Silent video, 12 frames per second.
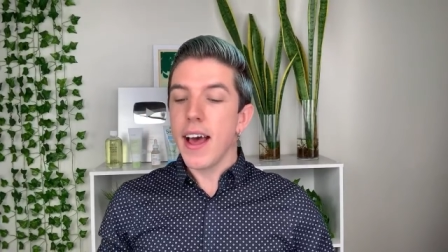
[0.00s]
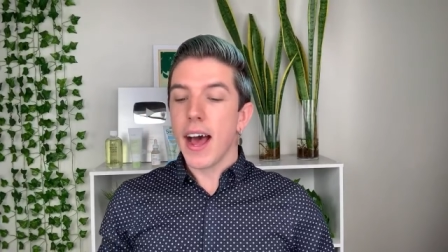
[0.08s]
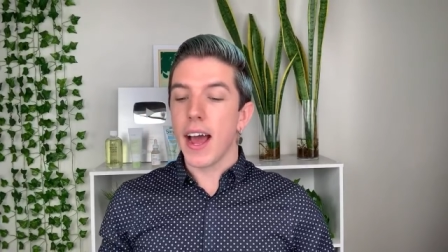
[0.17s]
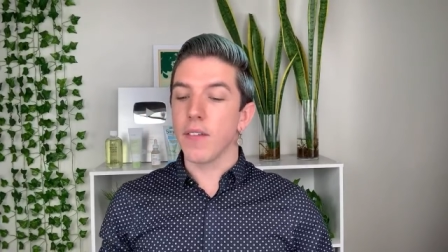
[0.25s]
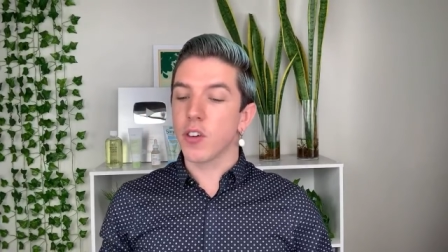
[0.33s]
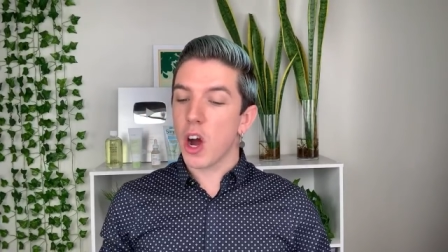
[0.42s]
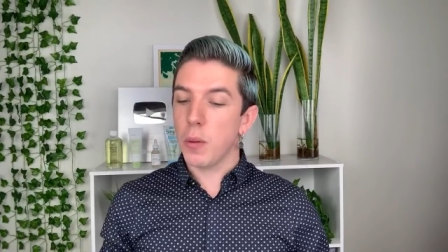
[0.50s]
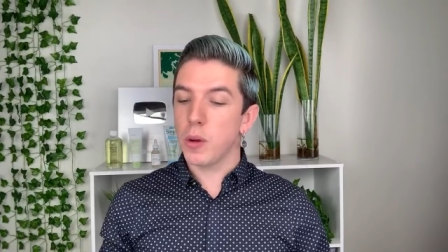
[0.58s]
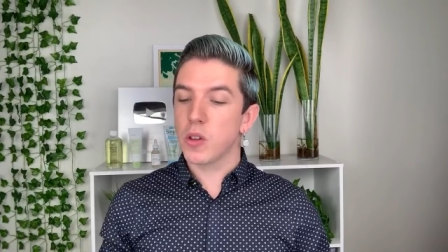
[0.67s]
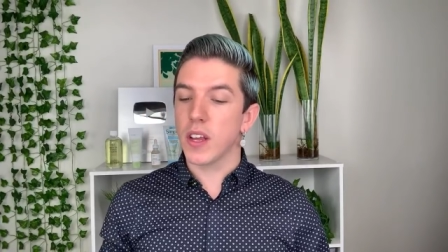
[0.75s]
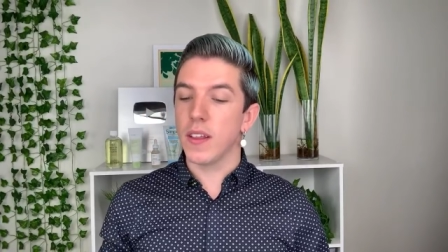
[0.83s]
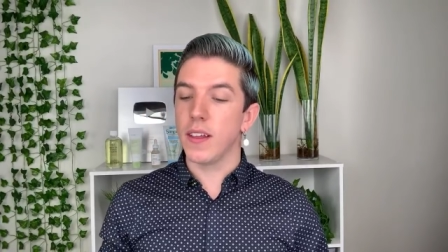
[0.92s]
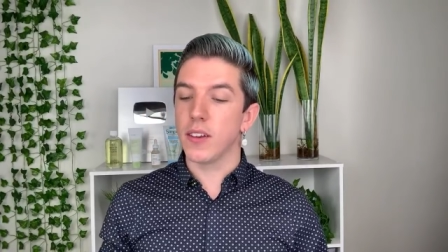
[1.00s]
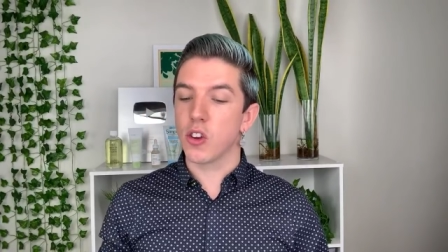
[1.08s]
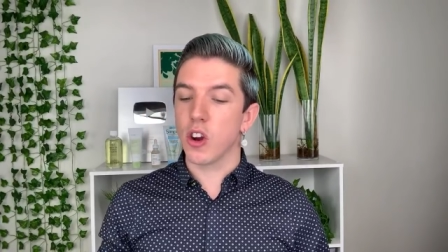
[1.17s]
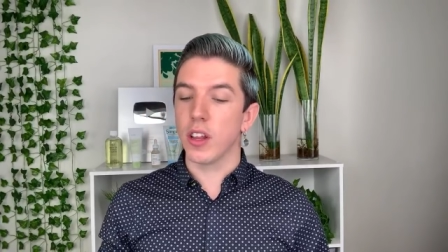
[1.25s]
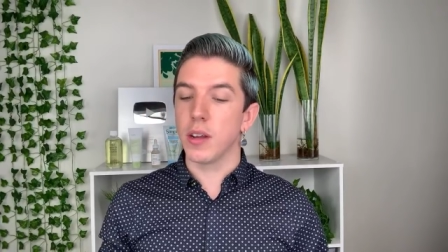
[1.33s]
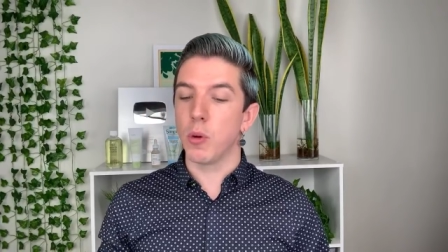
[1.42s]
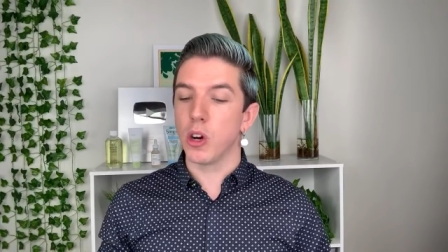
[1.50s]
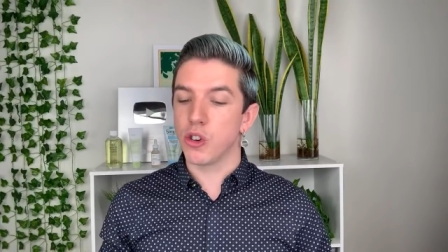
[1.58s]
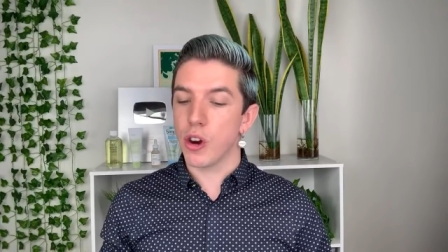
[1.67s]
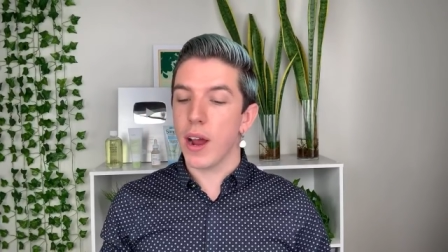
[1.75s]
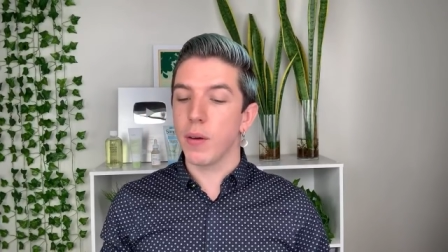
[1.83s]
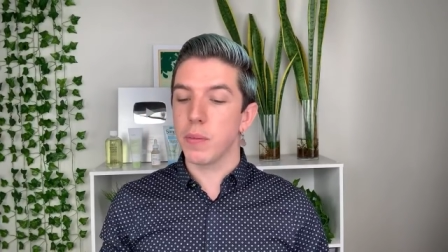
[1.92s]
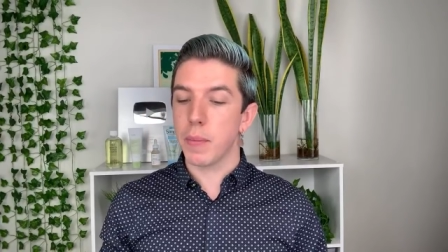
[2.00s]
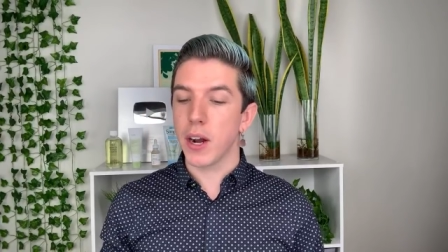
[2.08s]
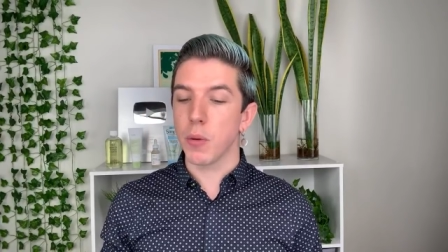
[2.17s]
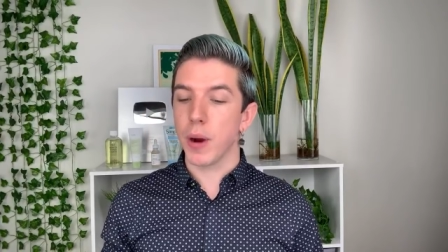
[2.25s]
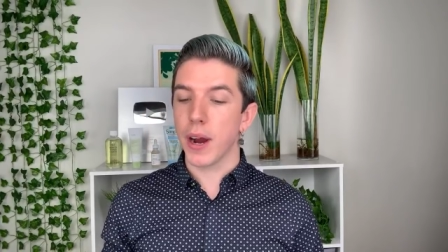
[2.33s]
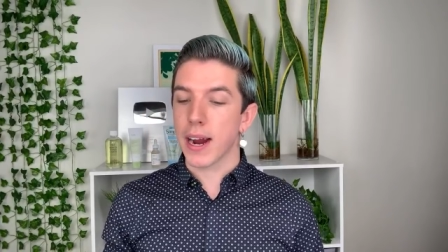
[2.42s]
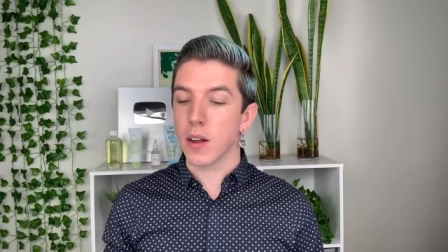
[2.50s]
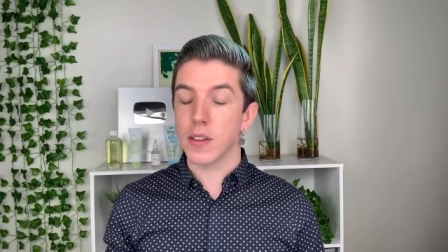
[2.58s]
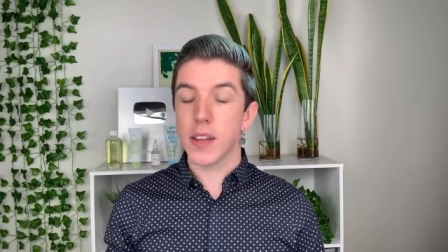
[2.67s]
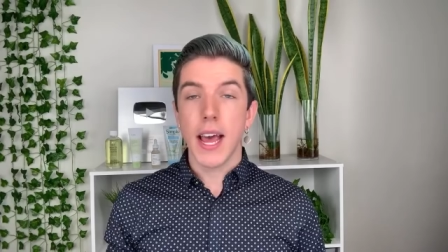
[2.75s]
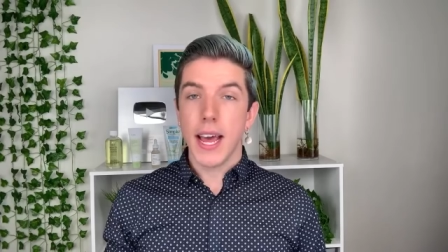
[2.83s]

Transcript: I have combo skin that is currently more dry with minor breakouts.